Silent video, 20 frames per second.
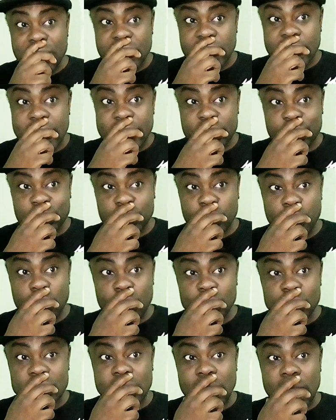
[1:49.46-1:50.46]
picture that
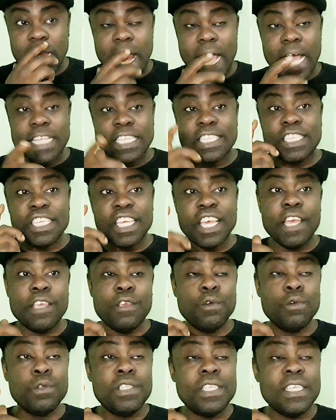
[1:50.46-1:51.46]
shows a
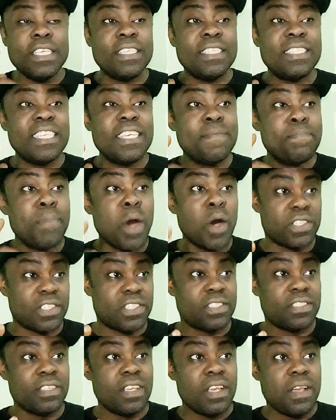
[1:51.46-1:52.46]
JUTC
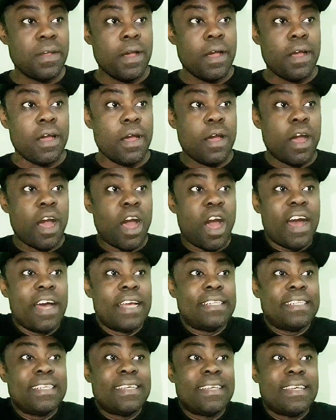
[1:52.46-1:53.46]
bus
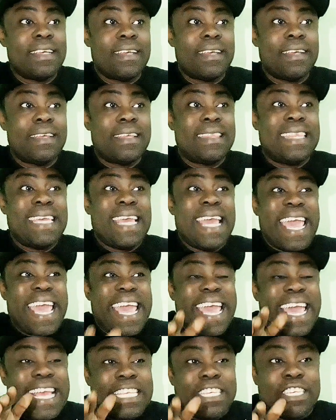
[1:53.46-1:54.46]
on the
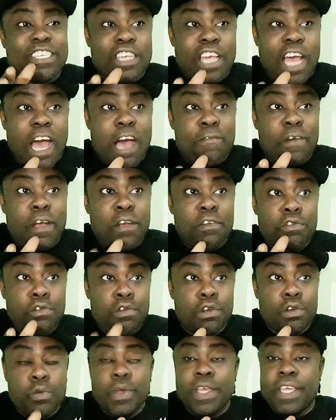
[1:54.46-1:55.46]
edge of a
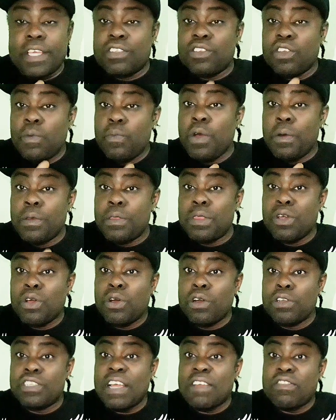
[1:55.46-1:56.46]
roadway somewhere within the
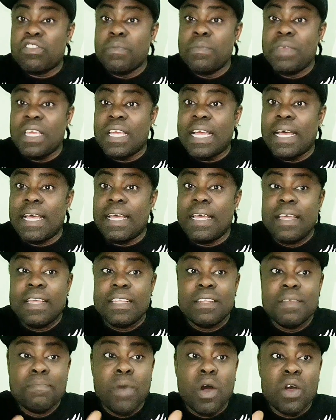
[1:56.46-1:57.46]
country of
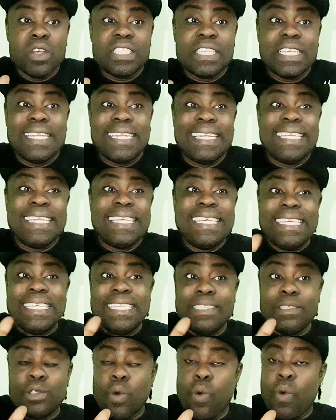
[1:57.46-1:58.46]
Jamaica. The bus
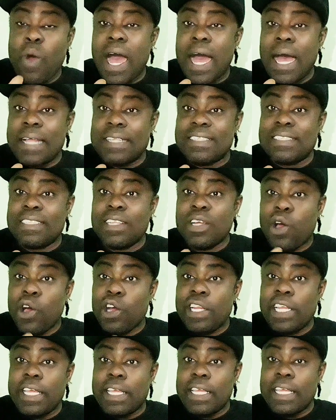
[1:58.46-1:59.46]
lean towards the
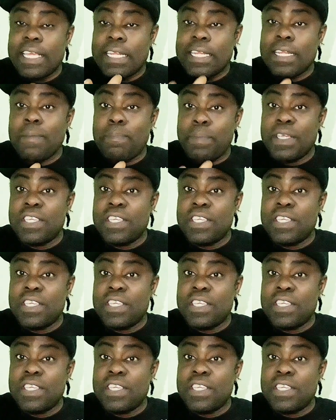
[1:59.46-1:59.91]
gully in the